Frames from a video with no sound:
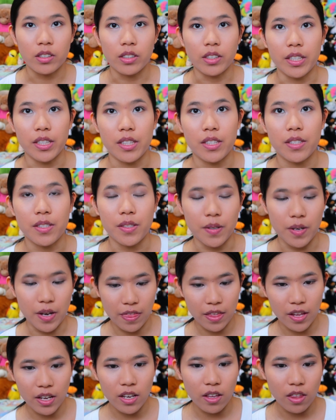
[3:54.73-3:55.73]
Alright, so
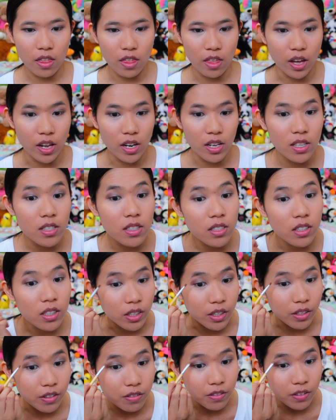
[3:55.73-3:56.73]
I think that is
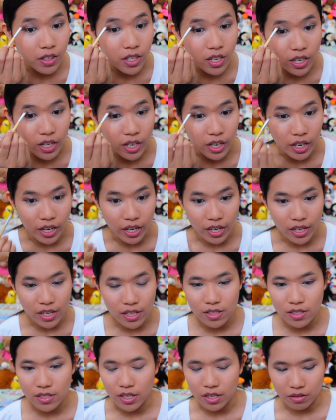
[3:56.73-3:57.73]
good for the eyes.